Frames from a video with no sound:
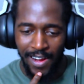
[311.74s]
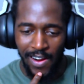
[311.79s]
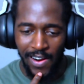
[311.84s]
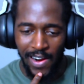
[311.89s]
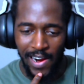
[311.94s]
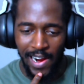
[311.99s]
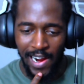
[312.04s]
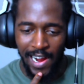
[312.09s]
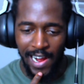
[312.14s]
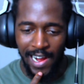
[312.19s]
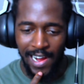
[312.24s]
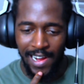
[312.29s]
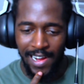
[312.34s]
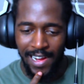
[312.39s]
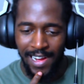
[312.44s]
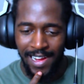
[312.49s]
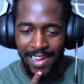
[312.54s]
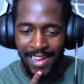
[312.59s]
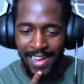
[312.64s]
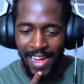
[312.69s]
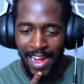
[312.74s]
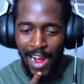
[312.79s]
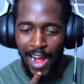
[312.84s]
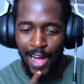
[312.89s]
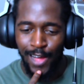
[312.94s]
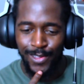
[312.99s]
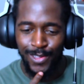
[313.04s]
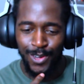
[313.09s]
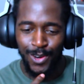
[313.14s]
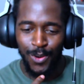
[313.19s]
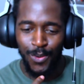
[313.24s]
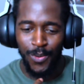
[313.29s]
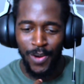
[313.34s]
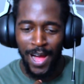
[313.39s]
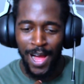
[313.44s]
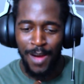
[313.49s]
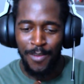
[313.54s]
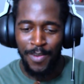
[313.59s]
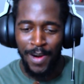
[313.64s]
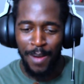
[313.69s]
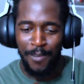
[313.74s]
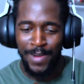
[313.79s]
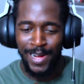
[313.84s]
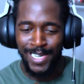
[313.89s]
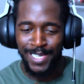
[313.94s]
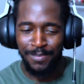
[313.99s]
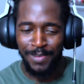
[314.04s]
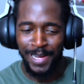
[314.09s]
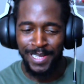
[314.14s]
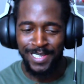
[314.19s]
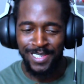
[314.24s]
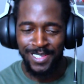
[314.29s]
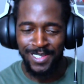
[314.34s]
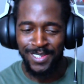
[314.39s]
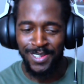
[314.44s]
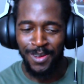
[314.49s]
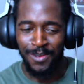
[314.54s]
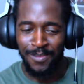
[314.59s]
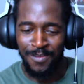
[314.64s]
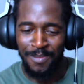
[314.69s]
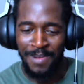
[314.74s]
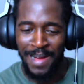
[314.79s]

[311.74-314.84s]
Alright. I don't know why, but I'm expecting some